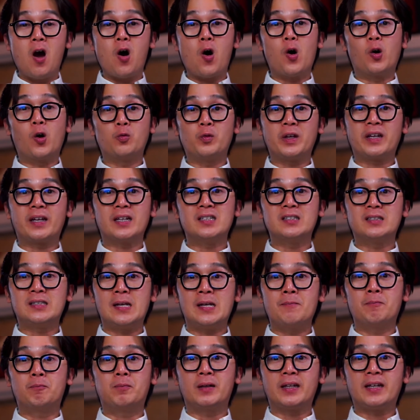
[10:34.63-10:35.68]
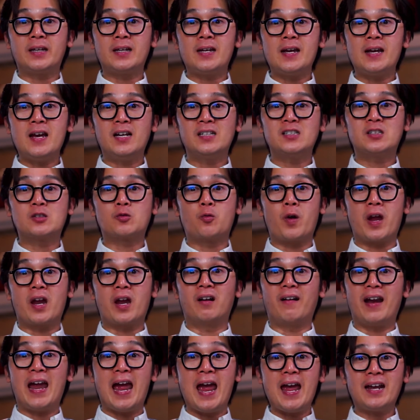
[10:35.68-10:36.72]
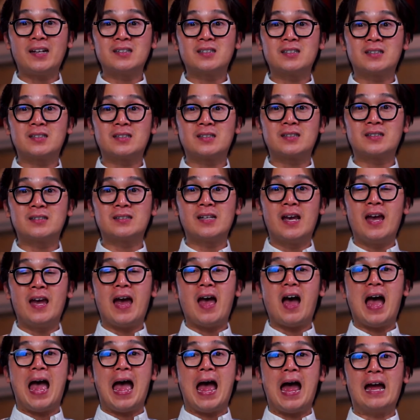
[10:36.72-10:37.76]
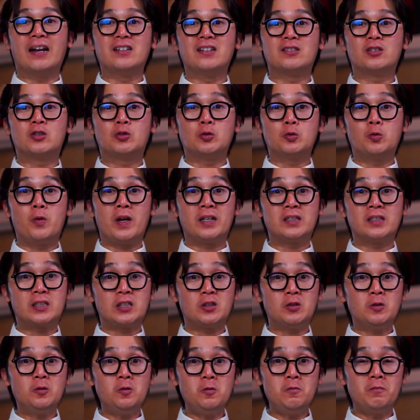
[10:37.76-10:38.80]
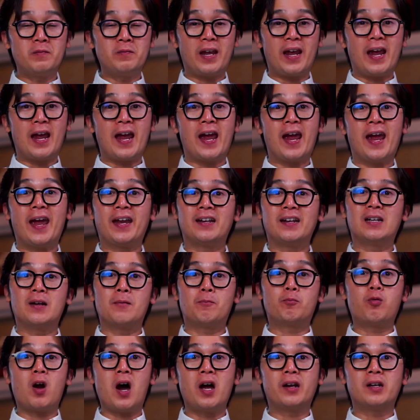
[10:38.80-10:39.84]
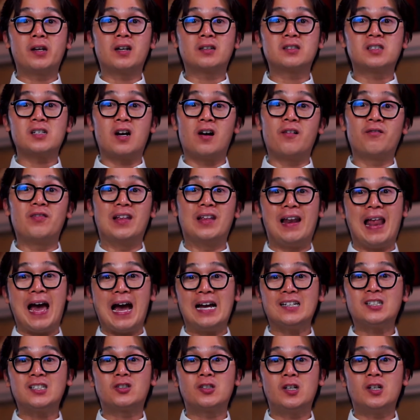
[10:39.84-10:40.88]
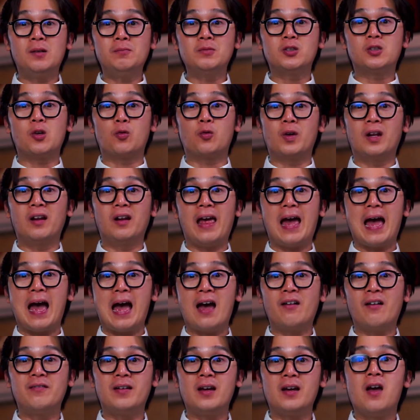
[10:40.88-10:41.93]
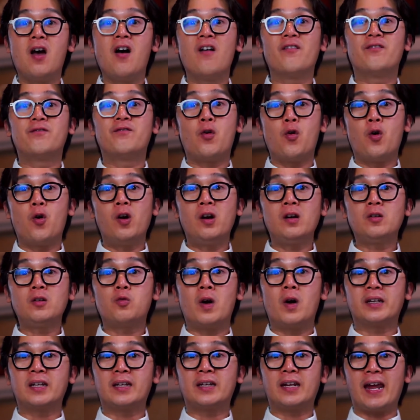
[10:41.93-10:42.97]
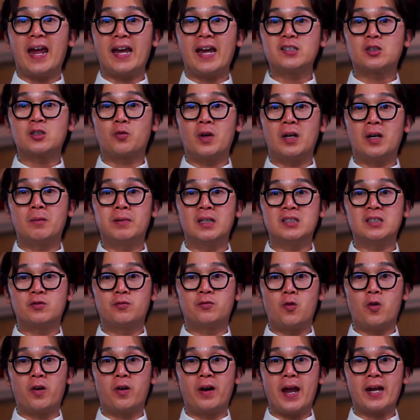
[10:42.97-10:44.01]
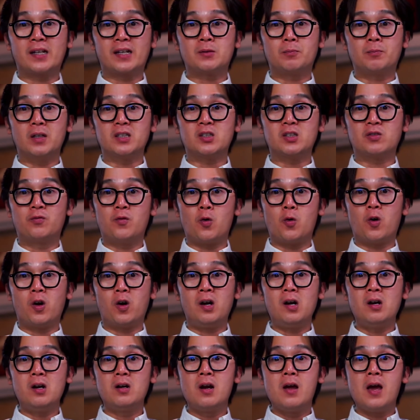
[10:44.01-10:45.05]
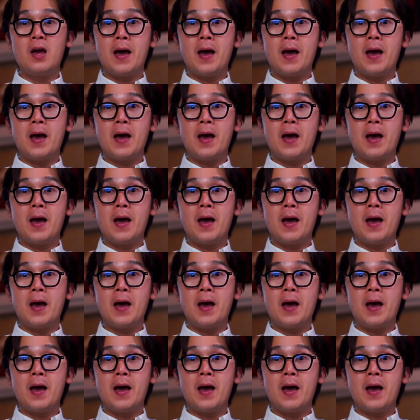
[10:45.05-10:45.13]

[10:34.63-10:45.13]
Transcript: or we can simply square x, add two and two, and product of the last term, so we'll have four quantity x squared plus four x plus four